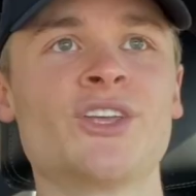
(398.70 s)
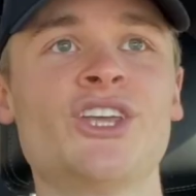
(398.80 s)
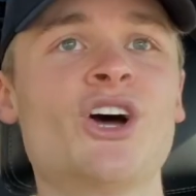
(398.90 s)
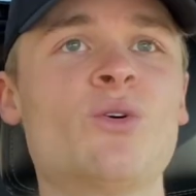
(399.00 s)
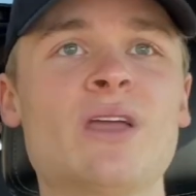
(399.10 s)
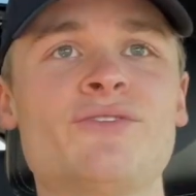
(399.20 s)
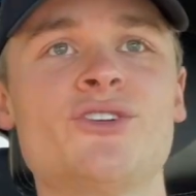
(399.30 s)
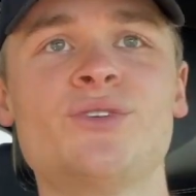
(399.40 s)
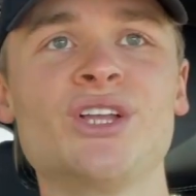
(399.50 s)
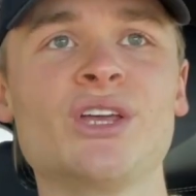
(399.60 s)
You know, if
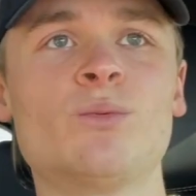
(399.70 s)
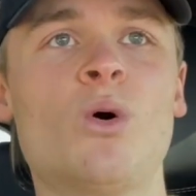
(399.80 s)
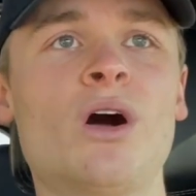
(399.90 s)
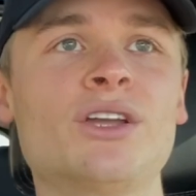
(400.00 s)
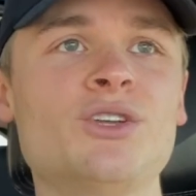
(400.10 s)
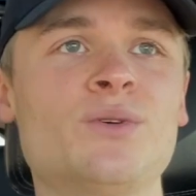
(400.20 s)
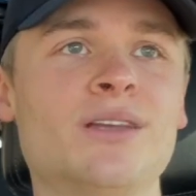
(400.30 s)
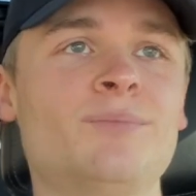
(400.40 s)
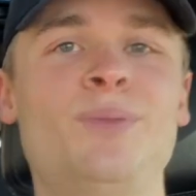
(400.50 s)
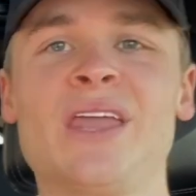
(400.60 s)
you really want, you
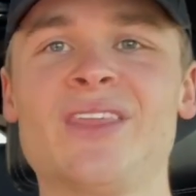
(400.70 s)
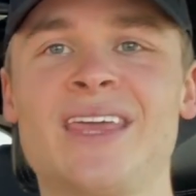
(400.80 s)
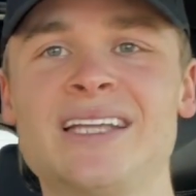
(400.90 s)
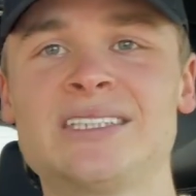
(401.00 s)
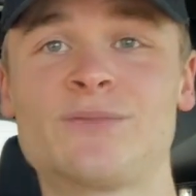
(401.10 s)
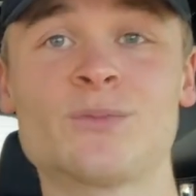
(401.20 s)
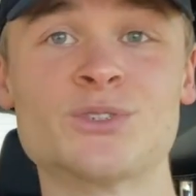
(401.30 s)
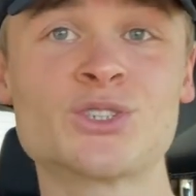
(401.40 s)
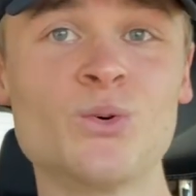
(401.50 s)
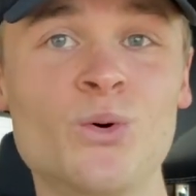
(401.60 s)
can pick the kids up from
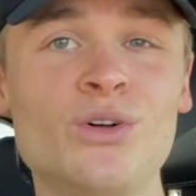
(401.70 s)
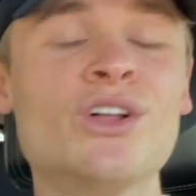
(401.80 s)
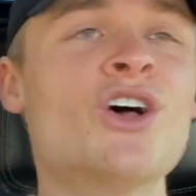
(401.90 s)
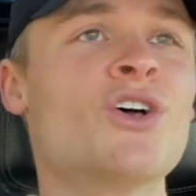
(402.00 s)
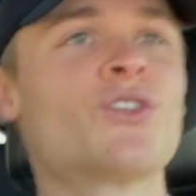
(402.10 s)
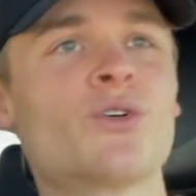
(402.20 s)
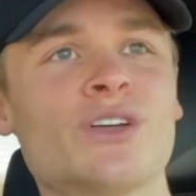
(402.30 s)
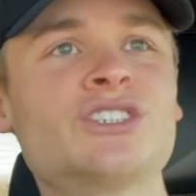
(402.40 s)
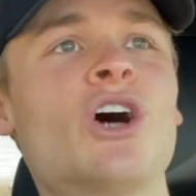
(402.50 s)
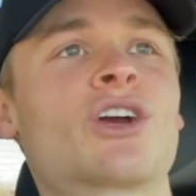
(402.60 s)
school, throw
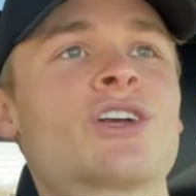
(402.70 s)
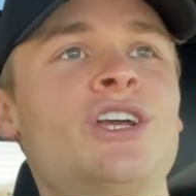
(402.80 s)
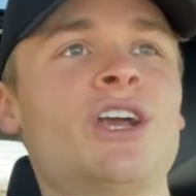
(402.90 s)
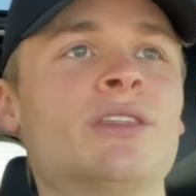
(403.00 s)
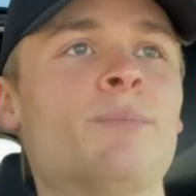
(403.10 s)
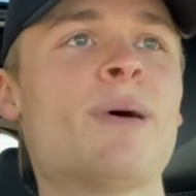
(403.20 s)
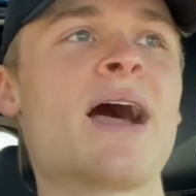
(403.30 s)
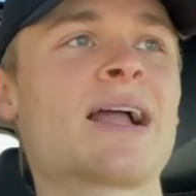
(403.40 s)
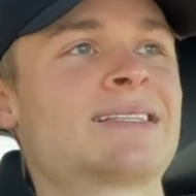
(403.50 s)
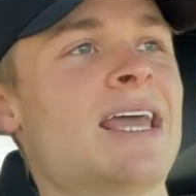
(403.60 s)
their soccer gear in the
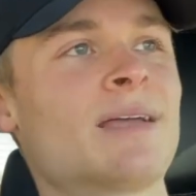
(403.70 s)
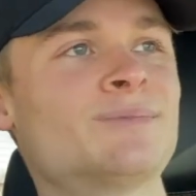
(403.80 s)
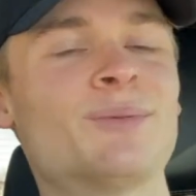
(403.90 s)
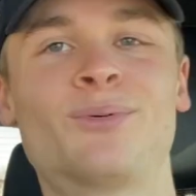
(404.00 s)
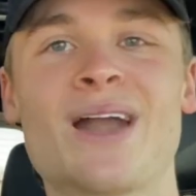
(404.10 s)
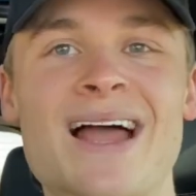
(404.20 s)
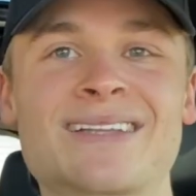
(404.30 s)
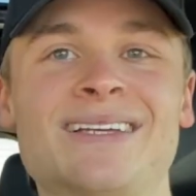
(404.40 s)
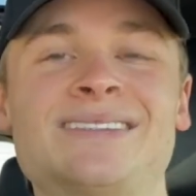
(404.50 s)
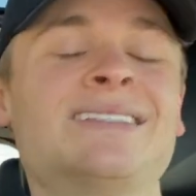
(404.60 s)
back, take them to
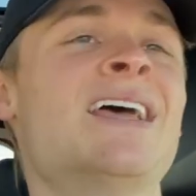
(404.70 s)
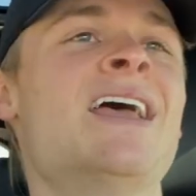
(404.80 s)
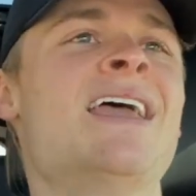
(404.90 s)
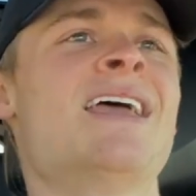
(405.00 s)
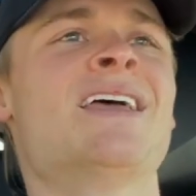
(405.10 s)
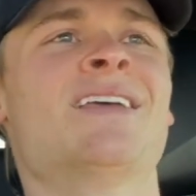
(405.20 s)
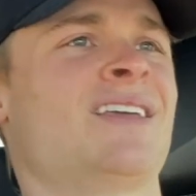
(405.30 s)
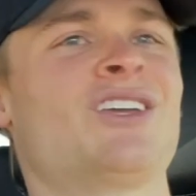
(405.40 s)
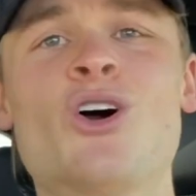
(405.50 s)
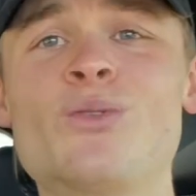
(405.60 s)
practice,
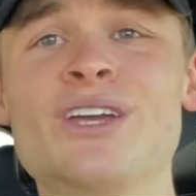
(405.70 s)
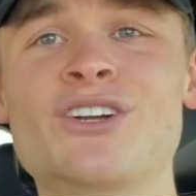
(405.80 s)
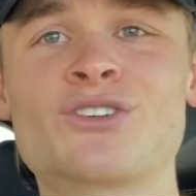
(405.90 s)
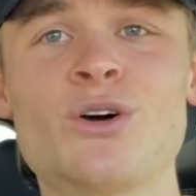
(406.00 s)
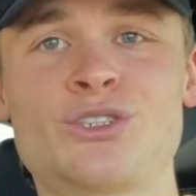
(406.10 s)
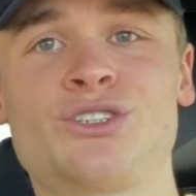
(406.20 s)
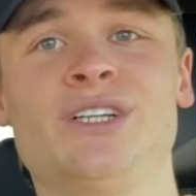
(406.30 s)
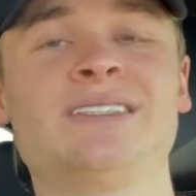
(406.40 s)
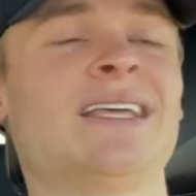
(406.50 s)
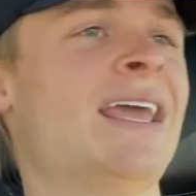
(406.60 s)
go get
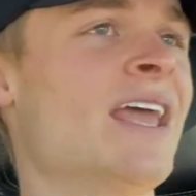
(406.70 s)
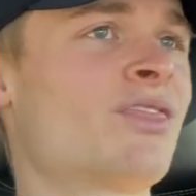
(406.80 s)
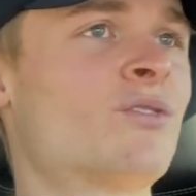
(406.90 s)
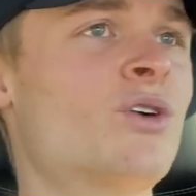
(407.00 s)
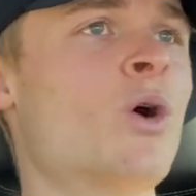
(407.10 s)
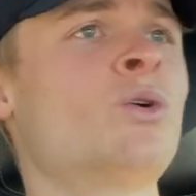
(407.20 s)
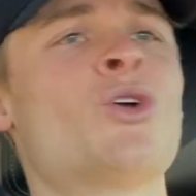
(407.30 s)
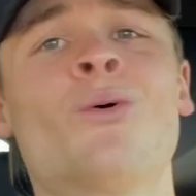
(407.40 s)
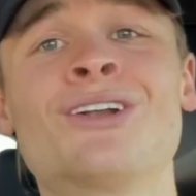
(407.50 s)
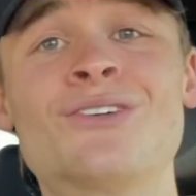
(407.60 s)
groceries, hit the road,
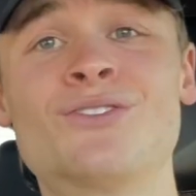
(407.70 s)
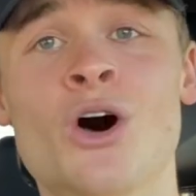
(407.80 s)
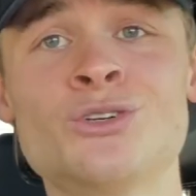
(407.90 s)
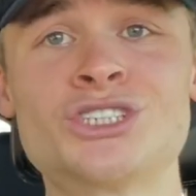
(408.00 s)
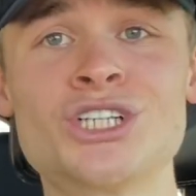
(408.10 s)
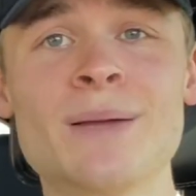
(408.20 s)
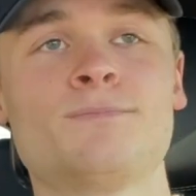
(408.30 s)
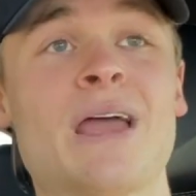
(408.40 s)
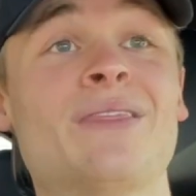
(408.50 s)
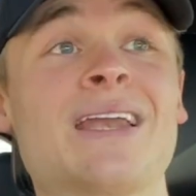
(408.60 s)
go on a road trip,
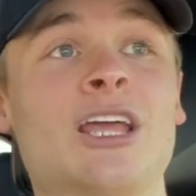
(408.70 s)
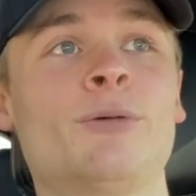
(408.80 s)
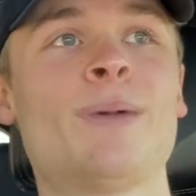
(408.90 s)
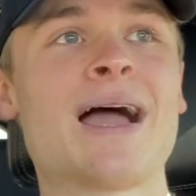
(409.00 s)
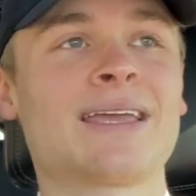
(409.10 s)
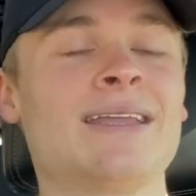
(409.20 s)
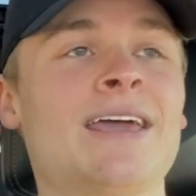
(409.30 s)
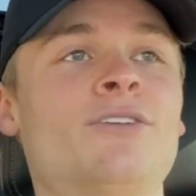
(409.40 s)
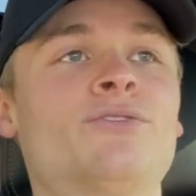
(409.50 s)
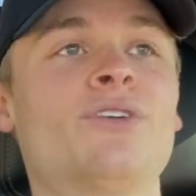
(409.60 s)
and then come back and
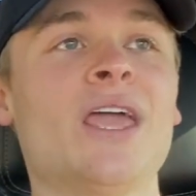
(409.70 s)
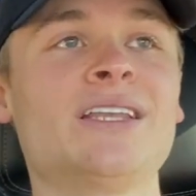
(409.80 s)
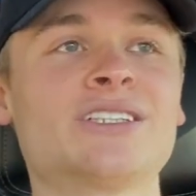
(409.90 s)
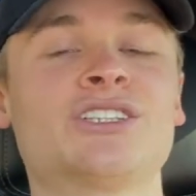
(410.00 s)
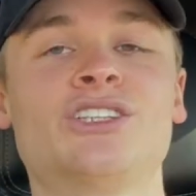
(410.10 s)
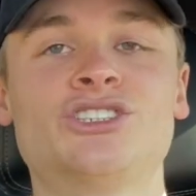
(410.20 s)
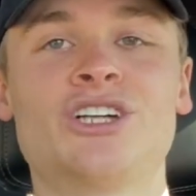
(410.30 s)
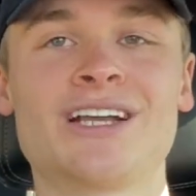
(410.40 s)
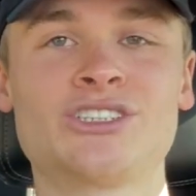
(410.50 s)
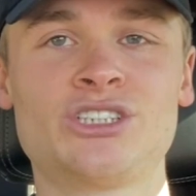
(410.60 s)
head right to the
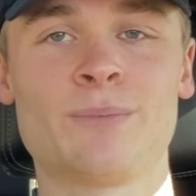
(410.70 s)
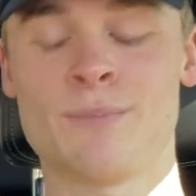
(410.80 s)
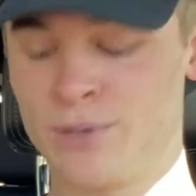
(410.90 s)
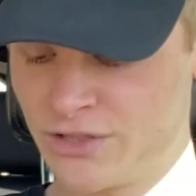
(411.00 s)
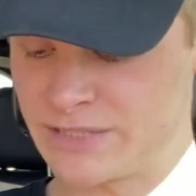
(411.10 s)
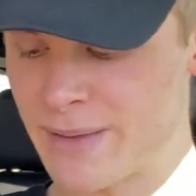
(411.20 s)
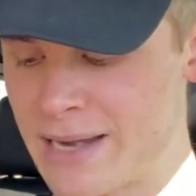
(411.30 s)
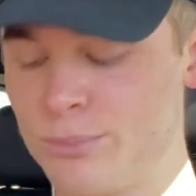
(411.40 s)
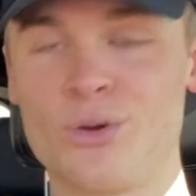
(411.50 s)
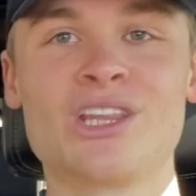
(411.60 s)
drag strip and put this
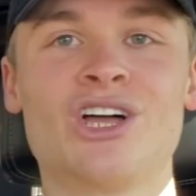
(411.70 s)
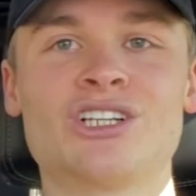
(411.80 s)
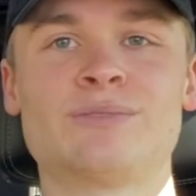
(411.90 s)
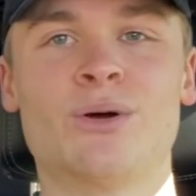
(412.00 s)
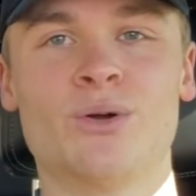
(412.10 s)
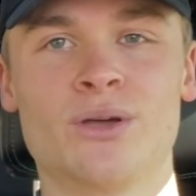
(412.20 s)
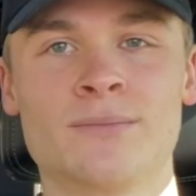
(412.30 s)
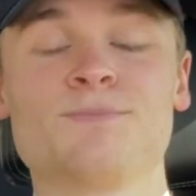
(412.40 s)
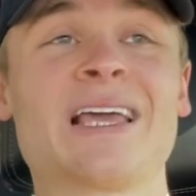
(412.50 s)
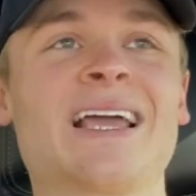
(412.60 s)
bad boy in launch mode.
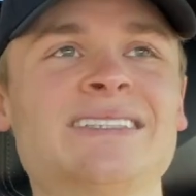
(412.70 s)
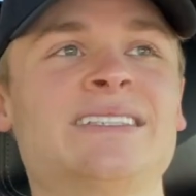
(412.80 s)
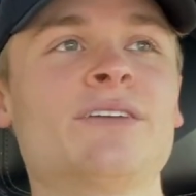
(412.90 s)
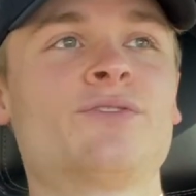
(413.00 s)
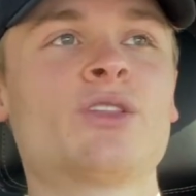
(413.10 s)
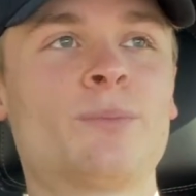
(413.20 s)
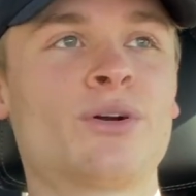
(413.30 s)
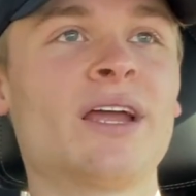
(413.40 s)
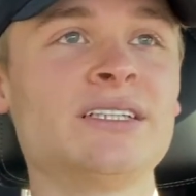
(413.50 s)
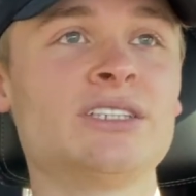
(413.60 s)
Like I said, for the
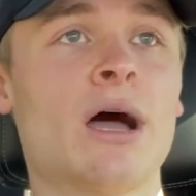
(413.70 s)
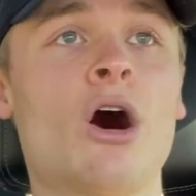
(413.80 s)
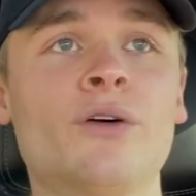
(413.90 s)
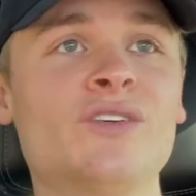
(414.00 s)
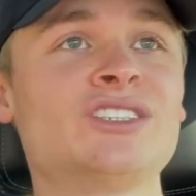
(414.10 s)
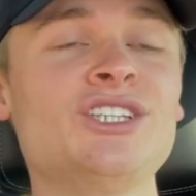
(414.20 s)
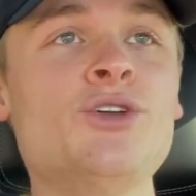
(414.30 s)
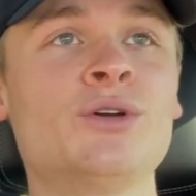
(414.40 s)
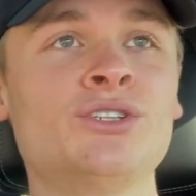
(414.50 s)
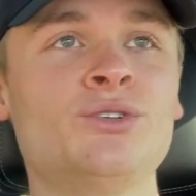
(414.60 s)
price, obviously
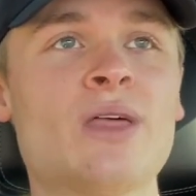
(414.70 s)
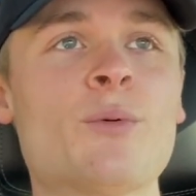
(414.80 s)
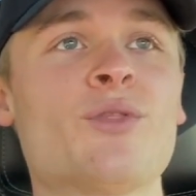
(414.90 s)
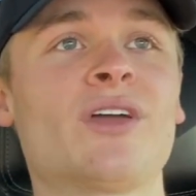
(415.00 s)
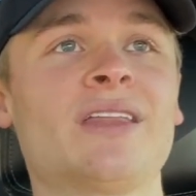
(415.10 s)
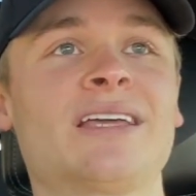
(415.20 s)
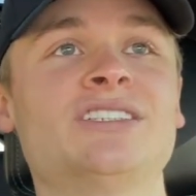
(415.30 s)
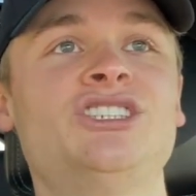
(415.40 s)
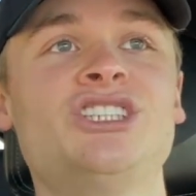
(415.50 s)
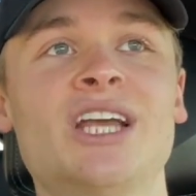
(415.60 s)
you can do that with like a
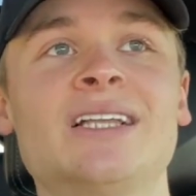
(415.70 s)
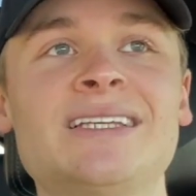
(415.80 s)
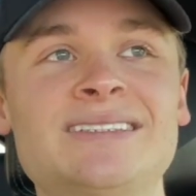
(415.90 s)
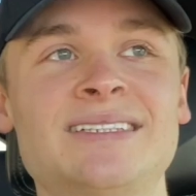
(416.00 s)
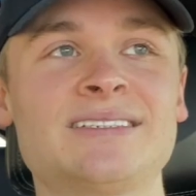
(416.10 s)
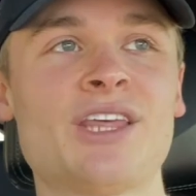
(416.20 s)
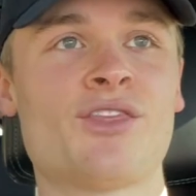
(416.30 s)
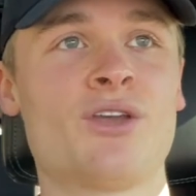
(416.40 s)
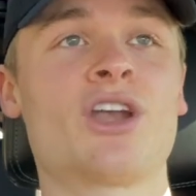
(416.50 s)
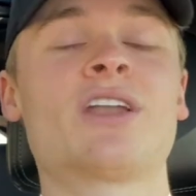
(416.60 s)
GLE
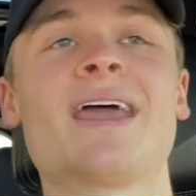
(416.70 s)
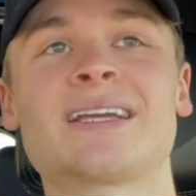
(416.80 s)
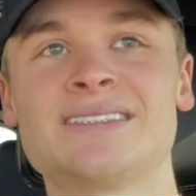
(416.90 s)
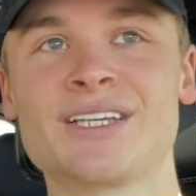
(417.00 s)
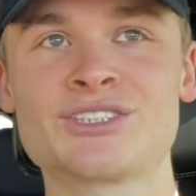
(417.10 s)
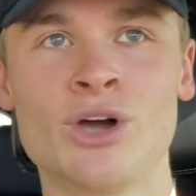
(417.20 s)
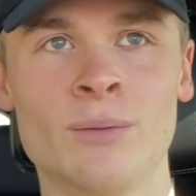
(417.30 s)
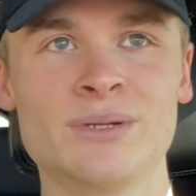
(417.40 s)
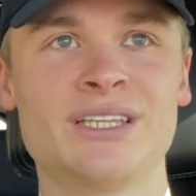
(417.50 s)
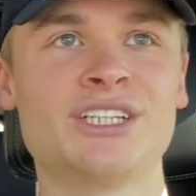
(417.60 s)
63 or an X6
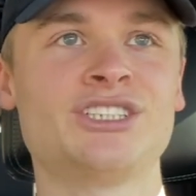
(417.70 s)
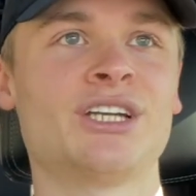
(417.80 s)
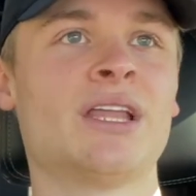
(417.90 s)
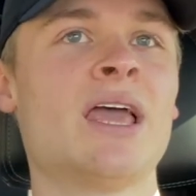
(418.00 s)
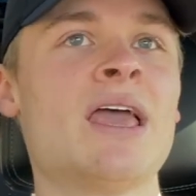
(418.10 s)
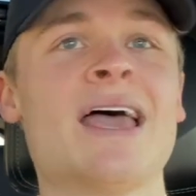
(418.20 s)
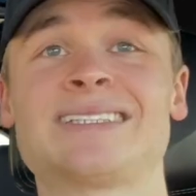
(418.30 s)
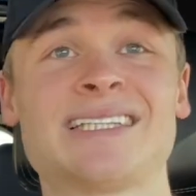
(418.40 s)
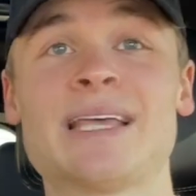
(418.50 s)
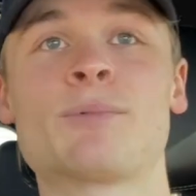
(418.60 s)
competition,
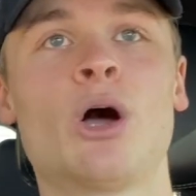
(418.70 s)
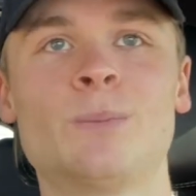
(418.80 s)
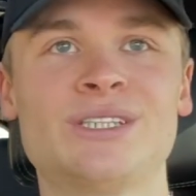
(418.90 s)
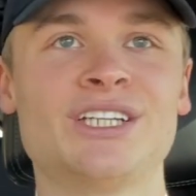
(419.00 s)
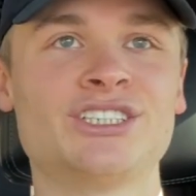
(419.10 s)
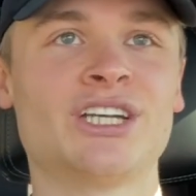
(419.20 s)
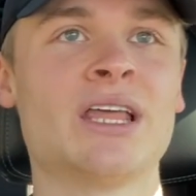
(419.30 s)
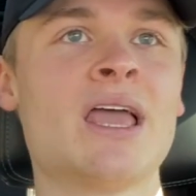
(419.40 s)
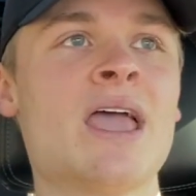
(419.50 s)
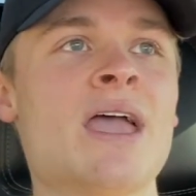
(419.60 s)
X6M
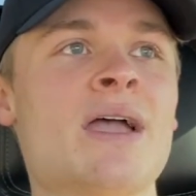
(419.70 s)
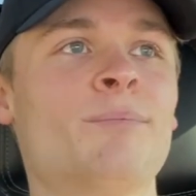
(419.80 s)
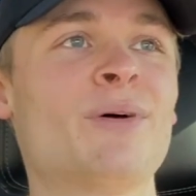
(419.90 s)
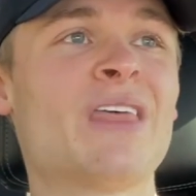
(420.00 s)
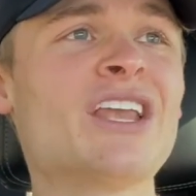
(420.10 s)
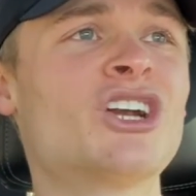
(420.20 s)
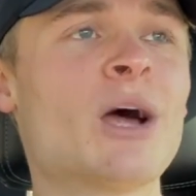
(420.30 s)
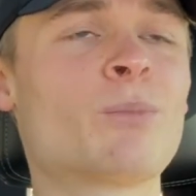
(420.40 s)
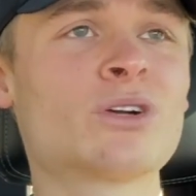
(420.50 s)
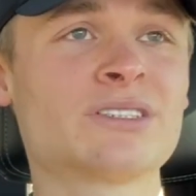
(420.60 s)
competition, but then you're
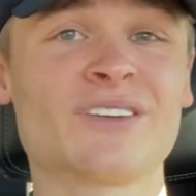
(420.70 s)
upwards of like